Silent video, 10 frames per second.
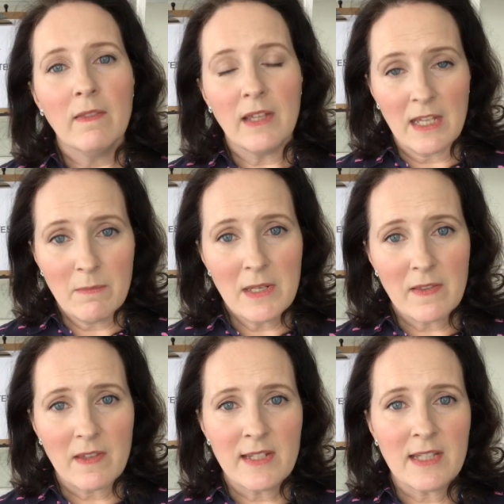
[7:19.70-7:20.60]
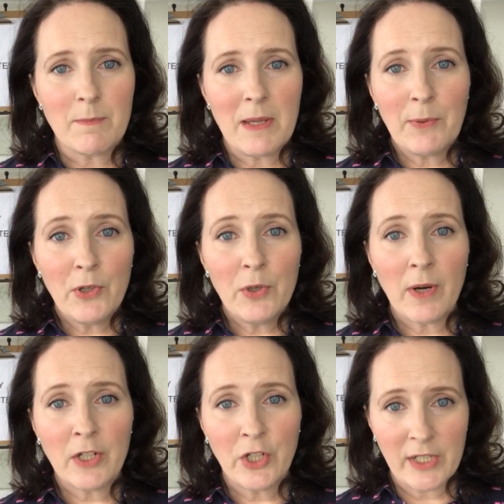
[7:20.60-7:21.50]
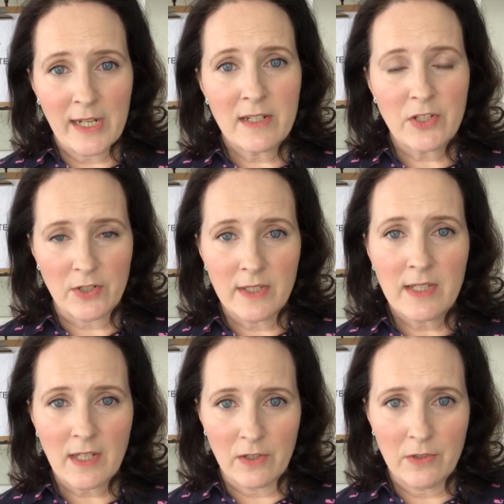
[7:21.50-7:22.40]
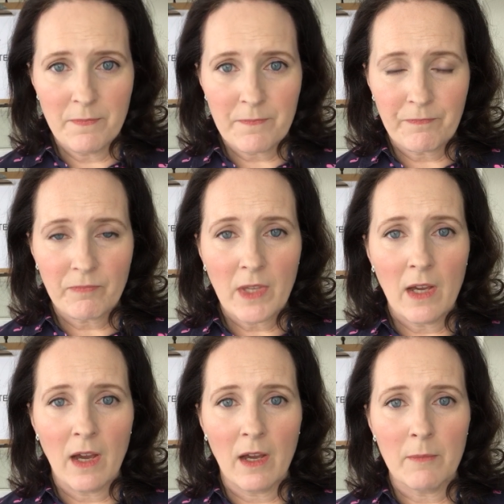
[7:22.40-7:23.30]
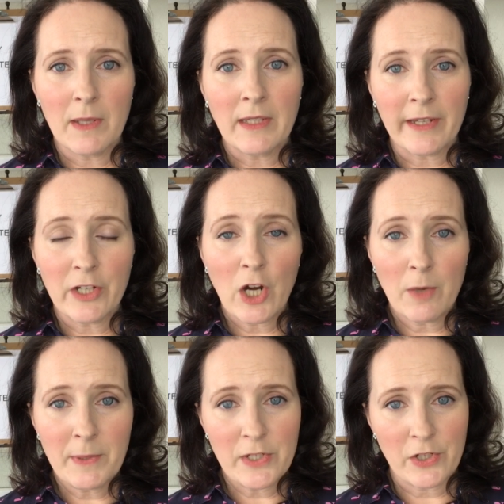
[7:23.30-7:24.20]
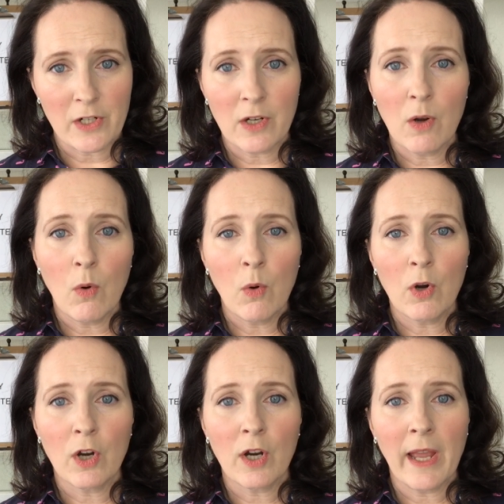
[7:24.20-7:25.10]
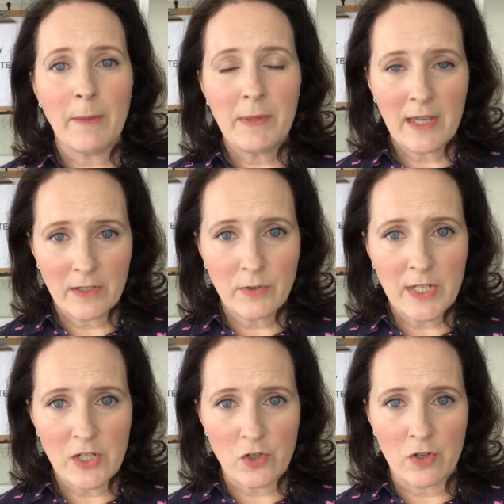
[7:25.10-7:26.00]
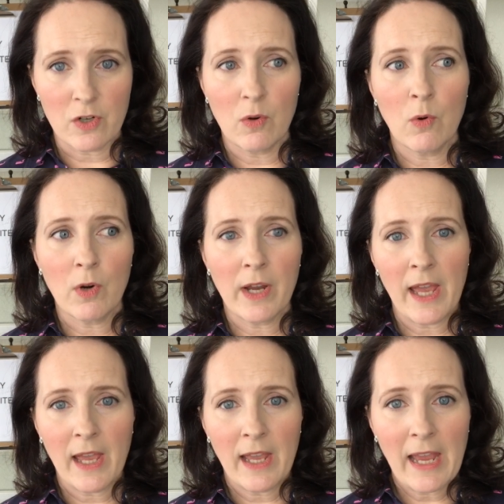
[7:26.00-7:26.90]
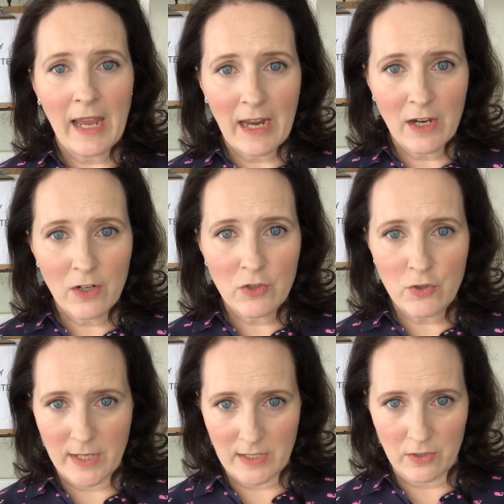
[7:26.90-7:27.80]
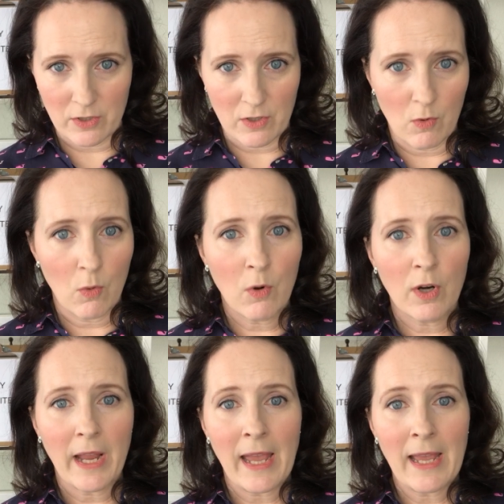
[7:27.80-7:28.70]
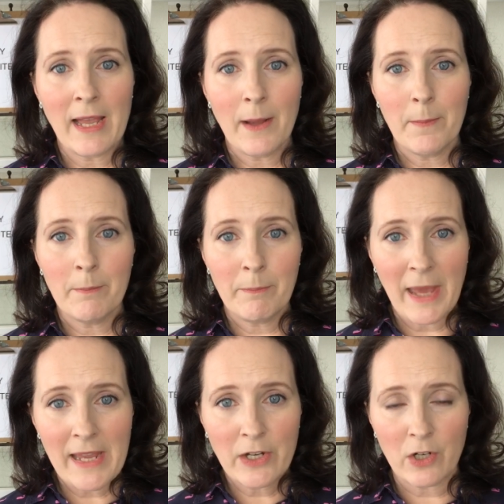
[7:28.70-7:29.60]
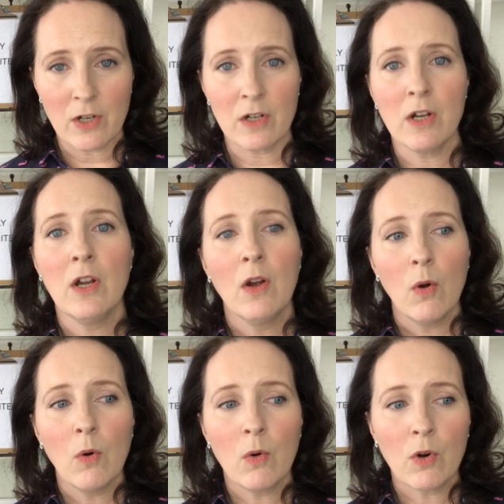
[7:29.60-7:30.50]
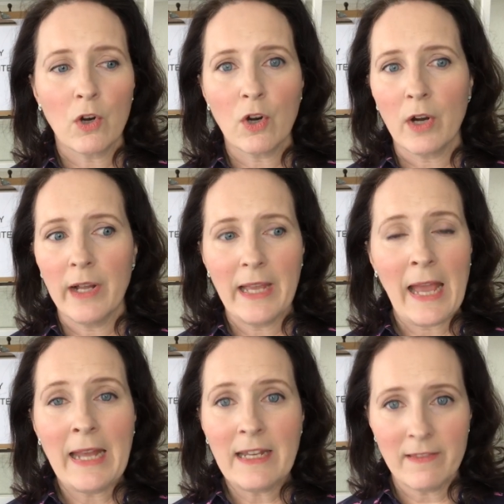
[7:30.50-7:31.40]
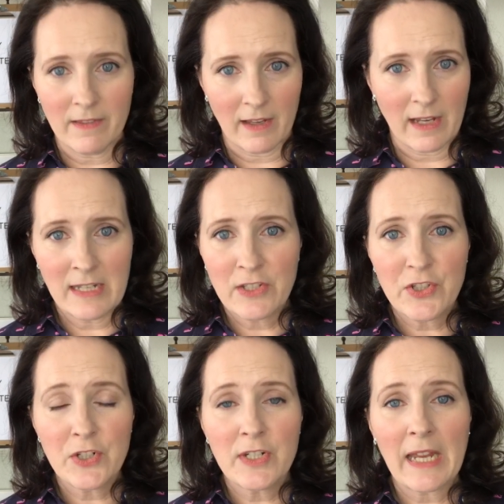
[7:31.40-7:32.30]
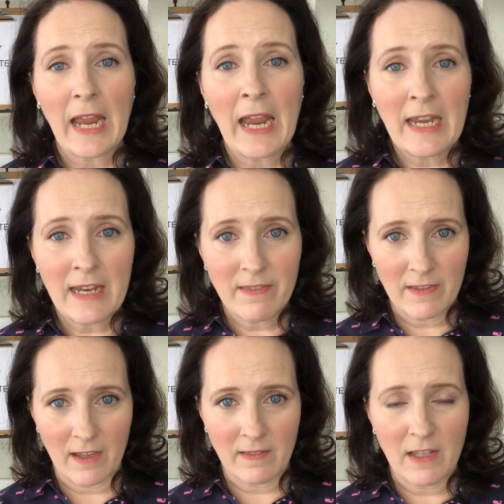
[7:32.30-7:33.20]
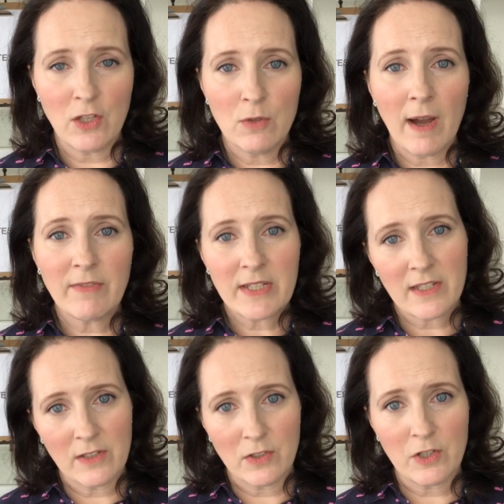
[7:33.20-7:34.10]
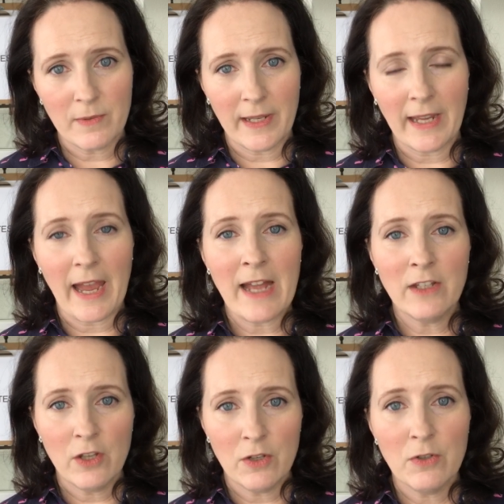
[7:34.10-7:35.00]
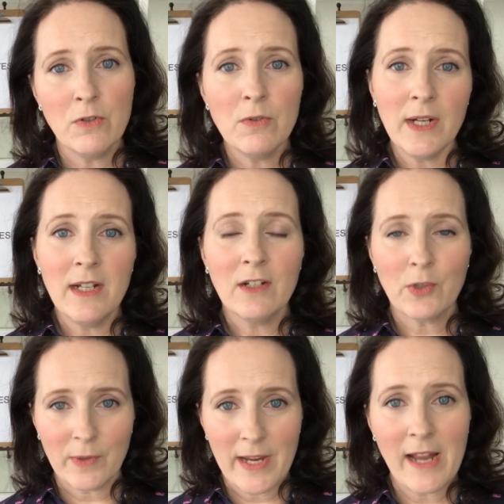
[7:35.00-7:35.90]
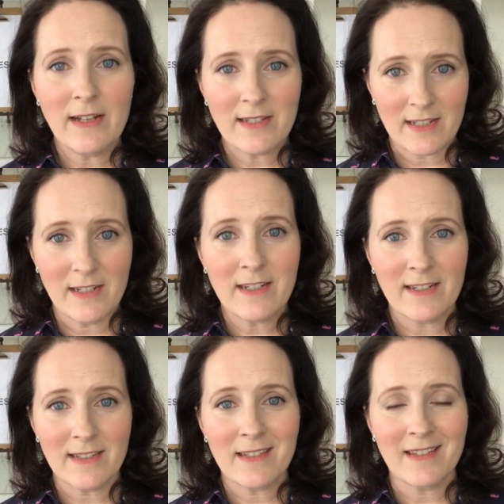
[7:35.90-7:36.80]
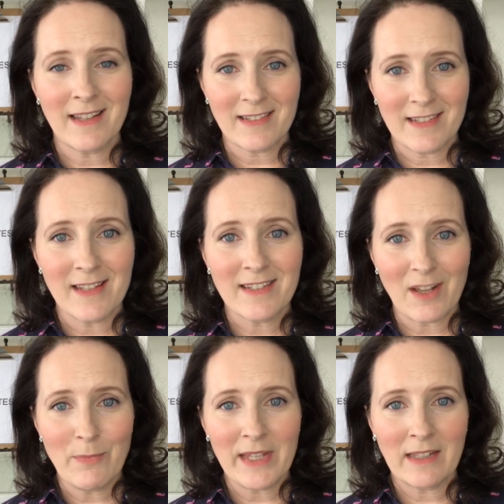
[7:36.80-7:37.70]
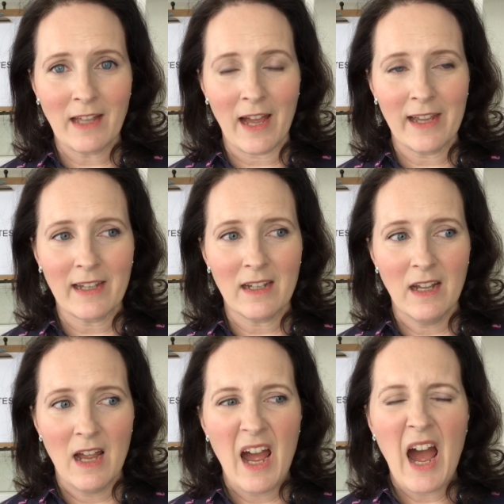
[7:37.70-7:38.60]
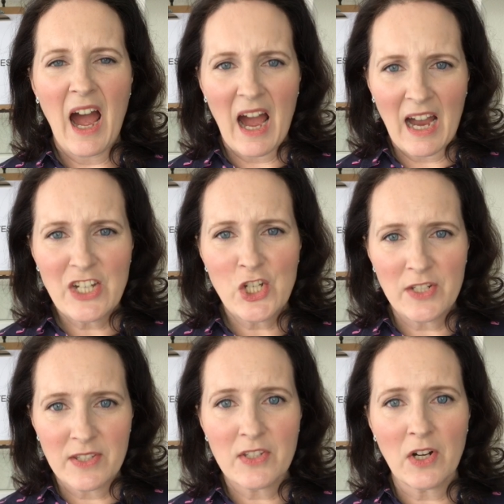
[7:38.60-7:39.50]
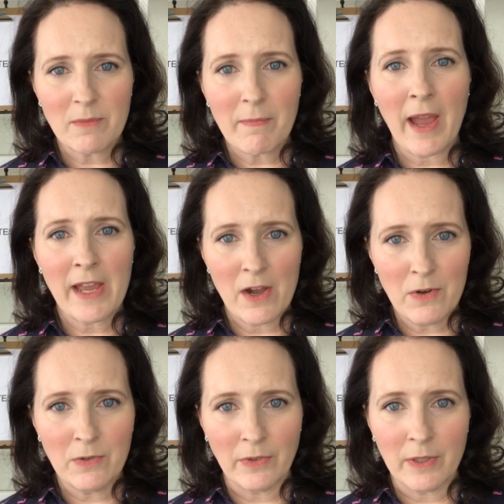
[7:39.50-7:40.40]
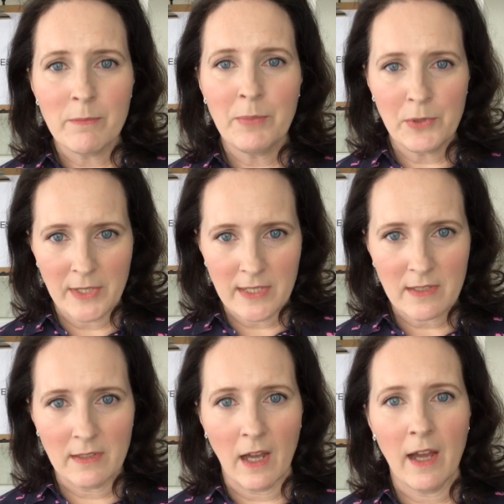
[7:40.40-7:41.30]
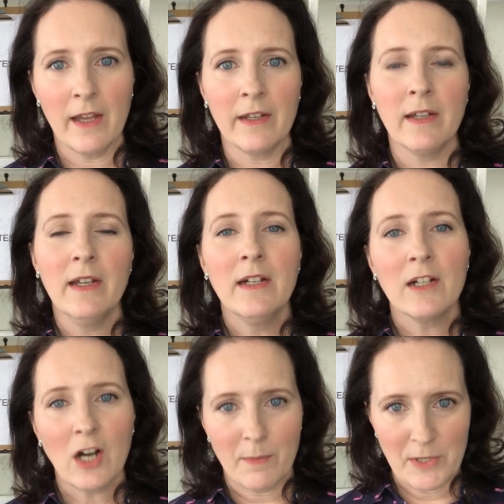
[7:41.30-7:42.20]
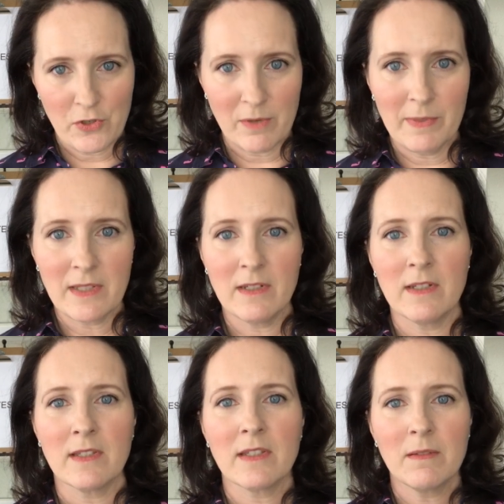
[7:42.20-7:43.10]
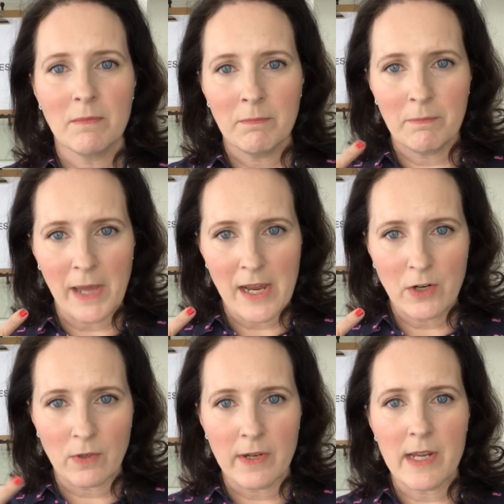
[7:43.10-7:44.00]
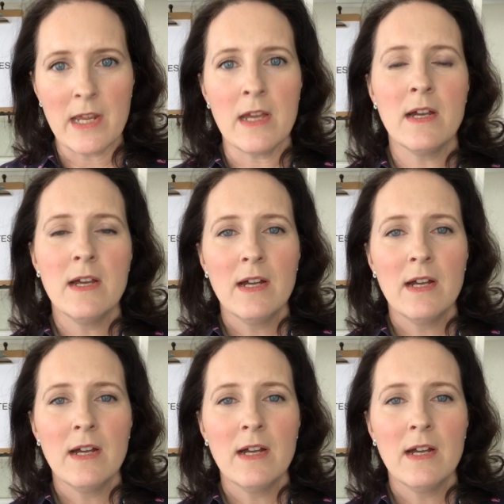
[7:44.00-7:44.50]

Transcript: The E-Myth is that people who are good at a certain skill, like a carpenter or a piano teacher or a hairdresser or a baker or anything, insert anything that you have a skill doing, and you create a sentence that says something like, I should start my own beauty salon, carpentry business, bakery,